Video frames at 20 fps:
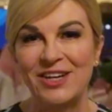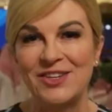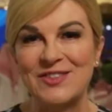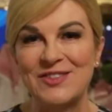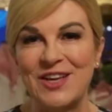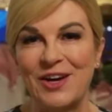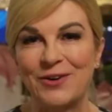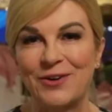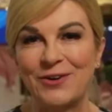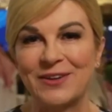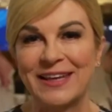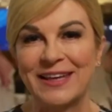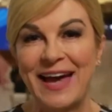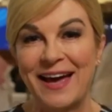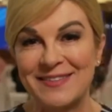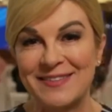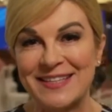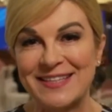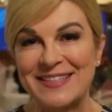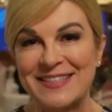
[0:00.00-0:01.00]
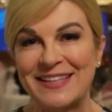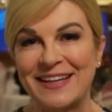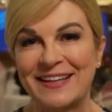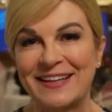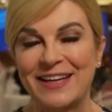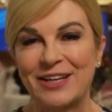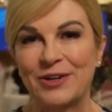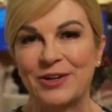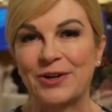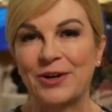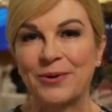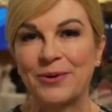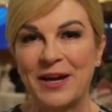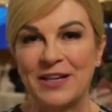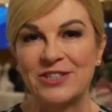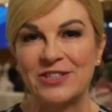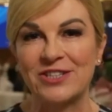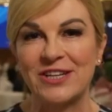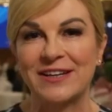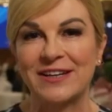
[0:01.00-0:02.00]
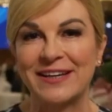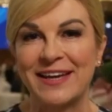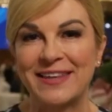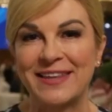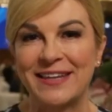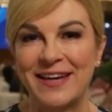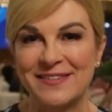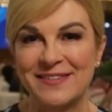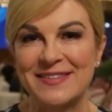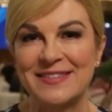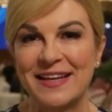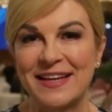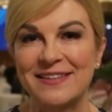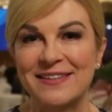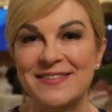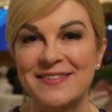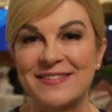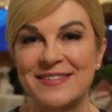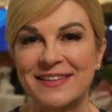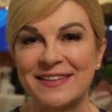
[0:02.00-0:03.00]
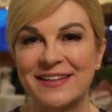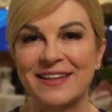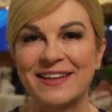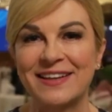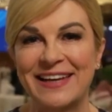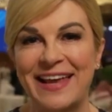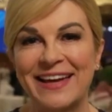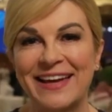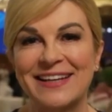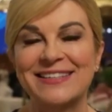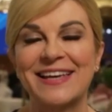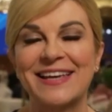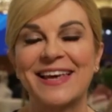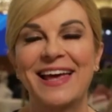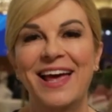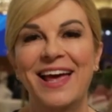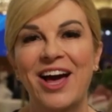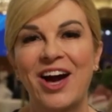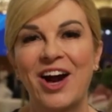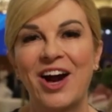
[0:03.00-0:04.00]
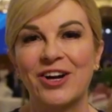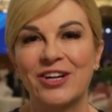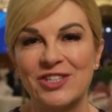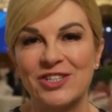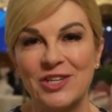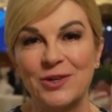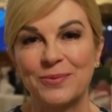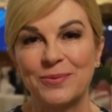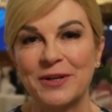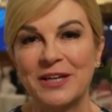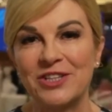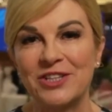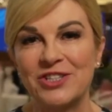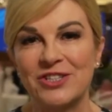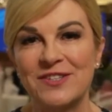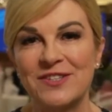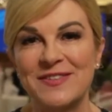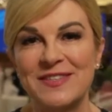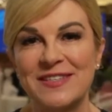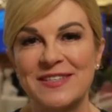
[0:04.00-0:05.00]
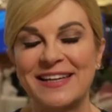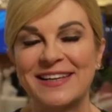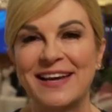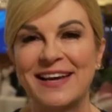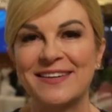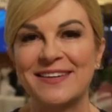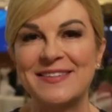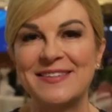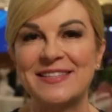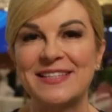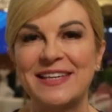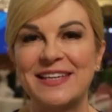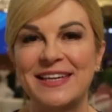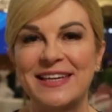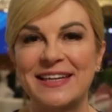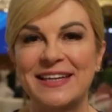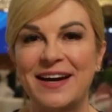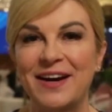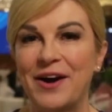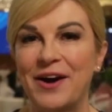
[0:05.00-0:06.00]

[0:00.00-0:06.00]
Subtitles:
So Kazakhstan and Croatia, in that sense, connect our two regions, and I see